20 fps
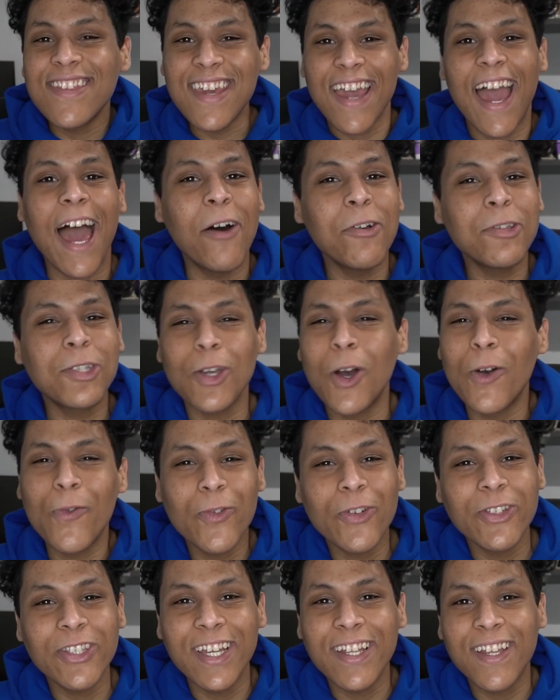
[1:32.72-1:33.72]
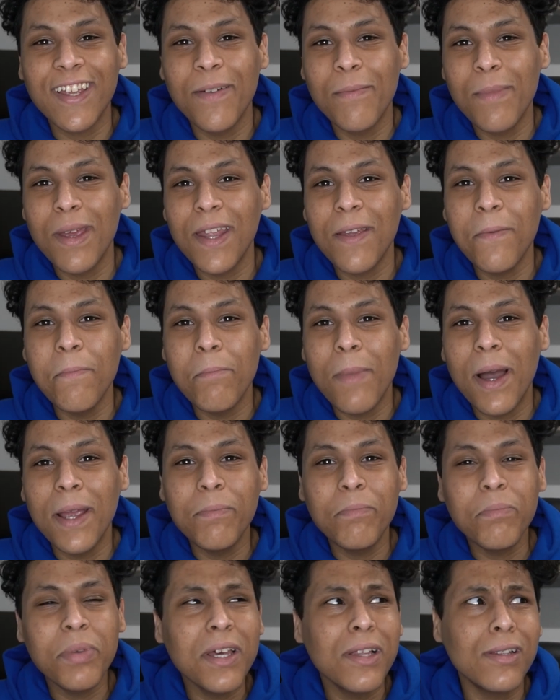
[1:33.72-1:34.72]
the House Oversight Committee
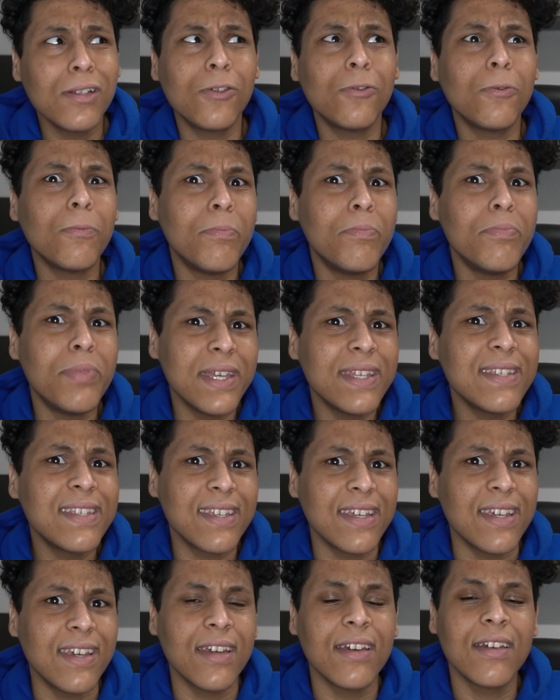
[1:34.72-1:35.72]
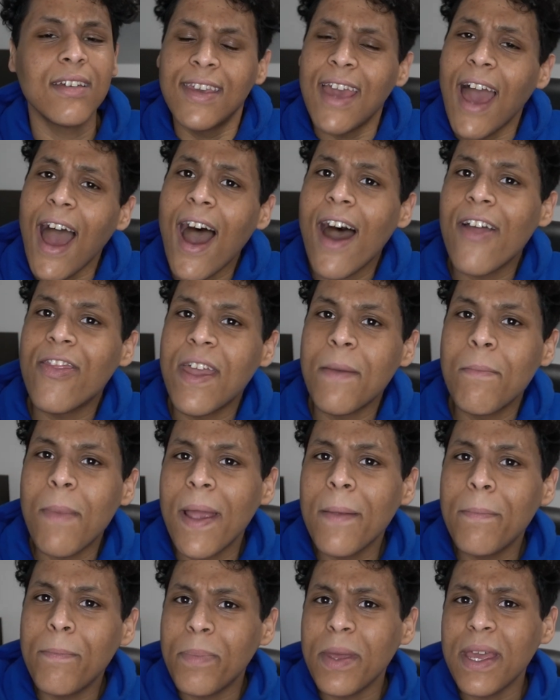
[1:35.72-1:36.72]
might be a little busy. Yeah, they
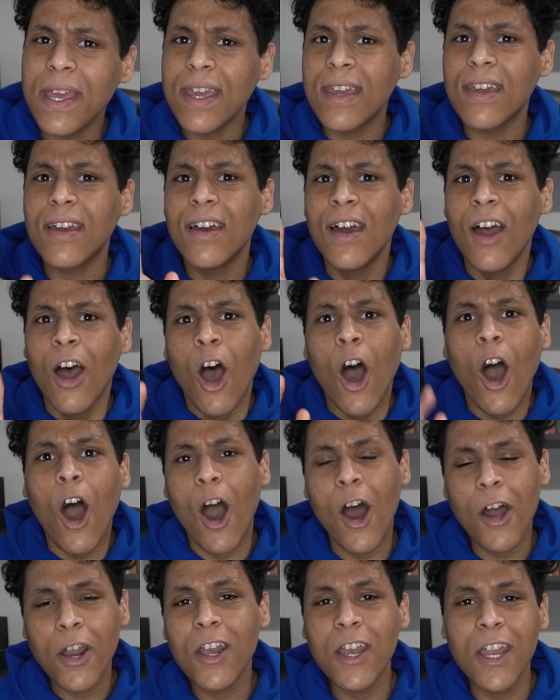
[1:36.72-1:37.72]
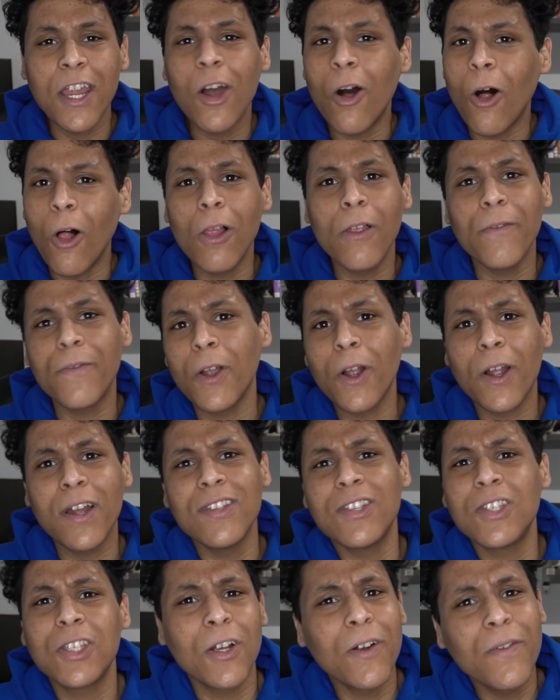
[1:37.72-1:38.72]
might be auditing all of your
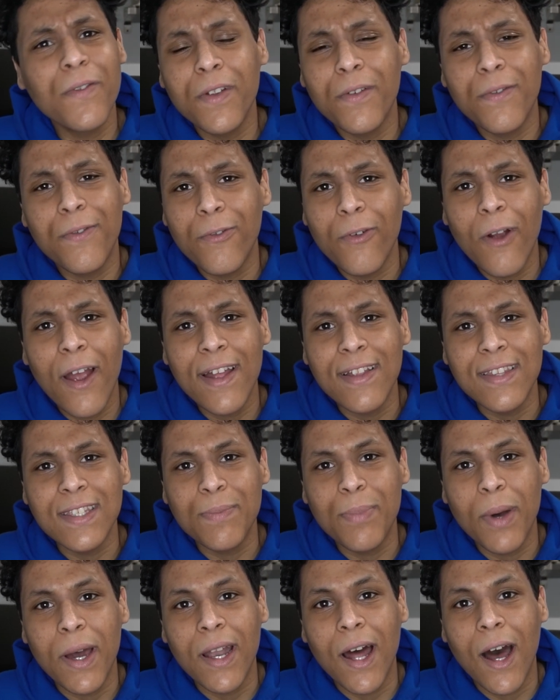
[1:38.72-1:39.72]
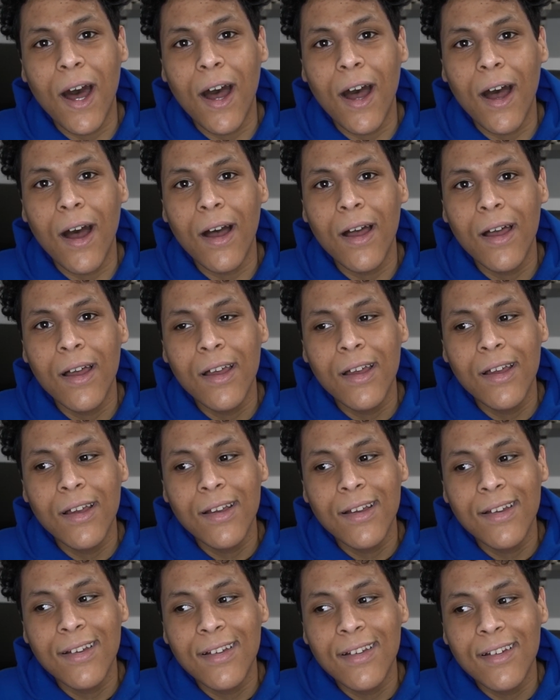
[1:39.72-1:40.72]
conservative friends, but
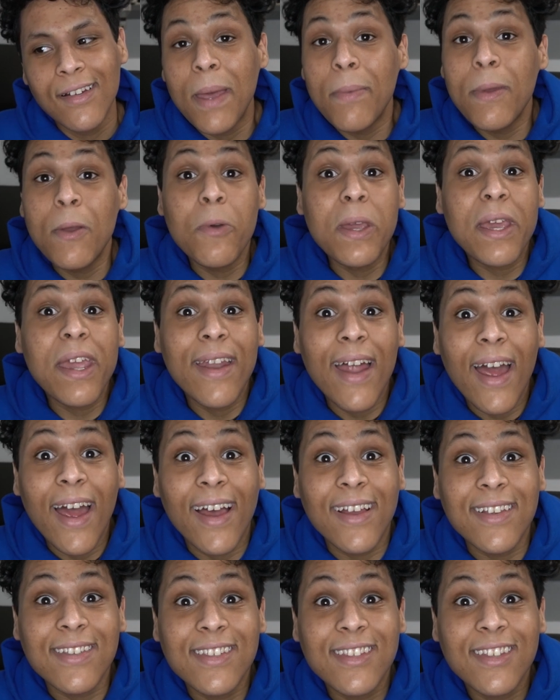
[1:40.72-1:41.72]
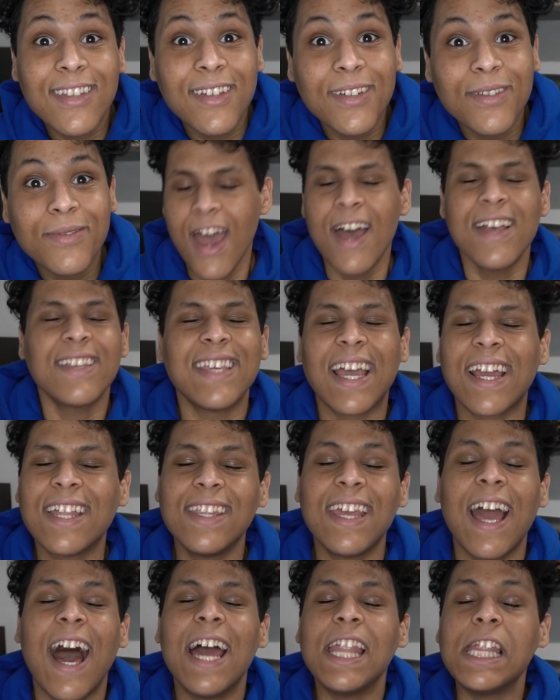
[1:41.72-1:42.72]
maybe we can ask.
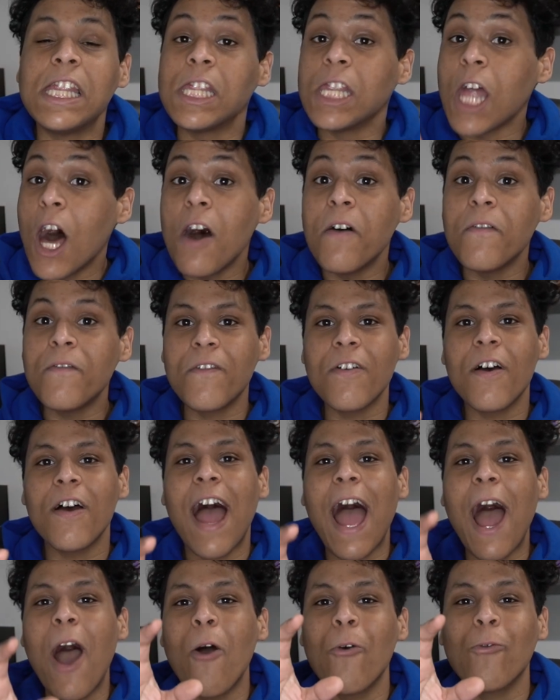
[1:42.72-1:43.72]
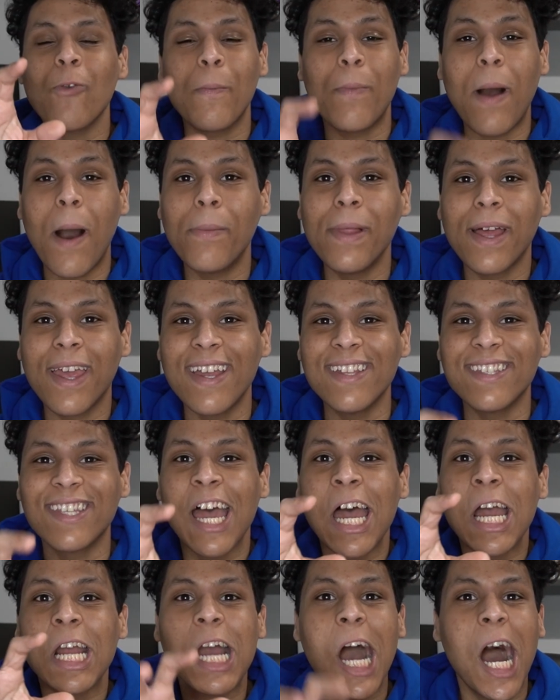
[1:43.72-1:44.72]
Secondly, I love how Republicans
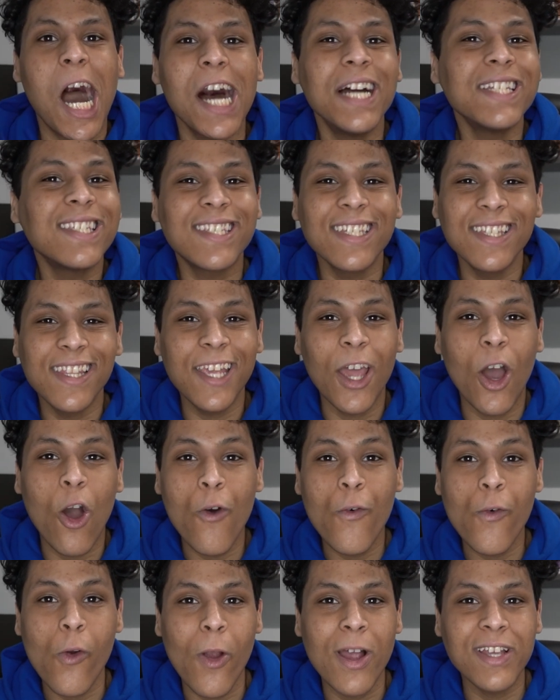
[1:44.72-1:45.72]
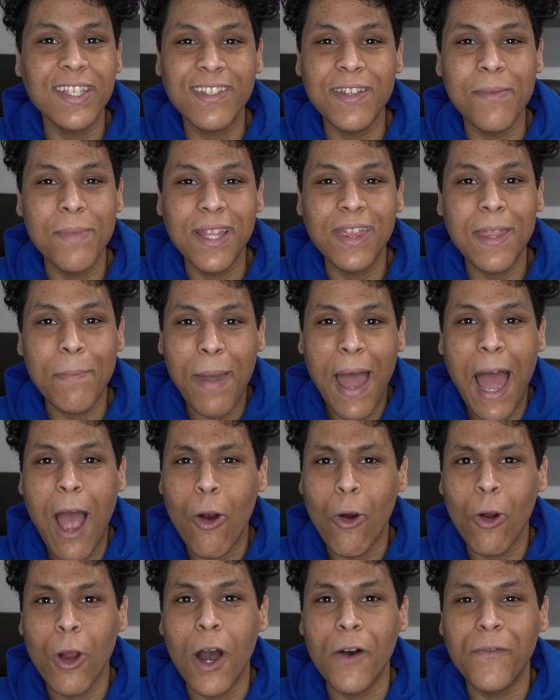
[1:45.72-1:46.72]
constantly overestimate the
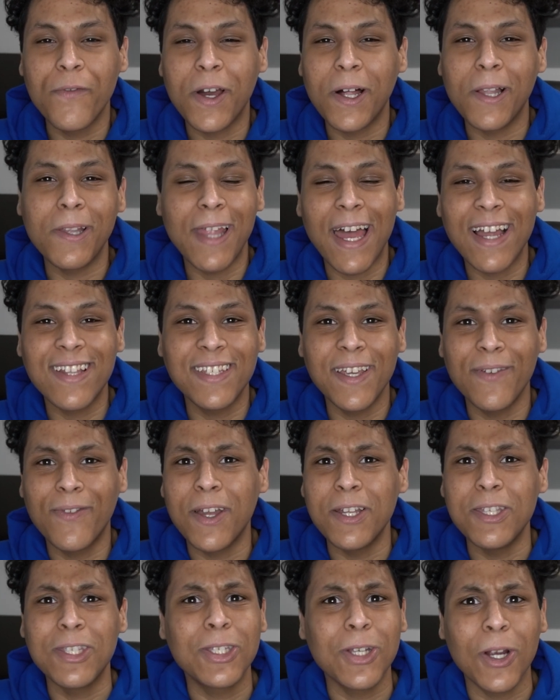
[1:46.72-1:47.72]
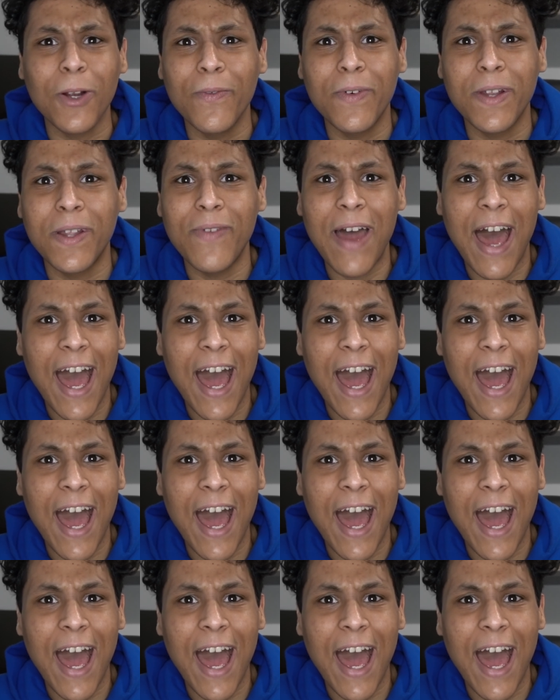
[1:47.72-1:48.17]
power of collective conservative